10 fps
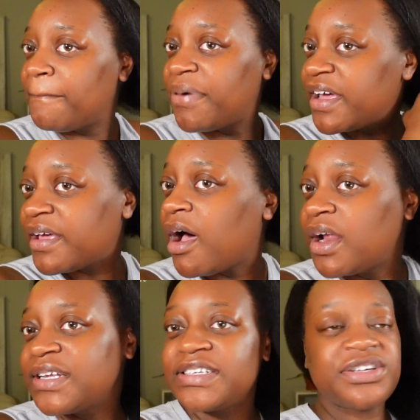But
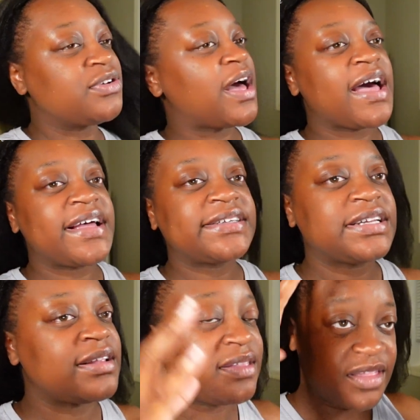honestly, you guys,
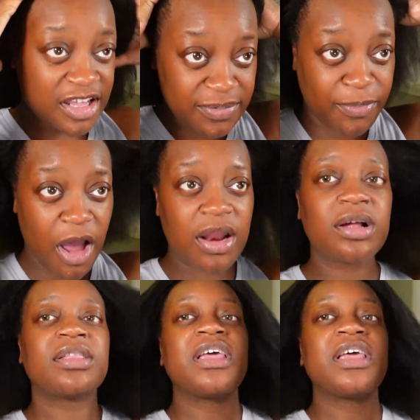this product,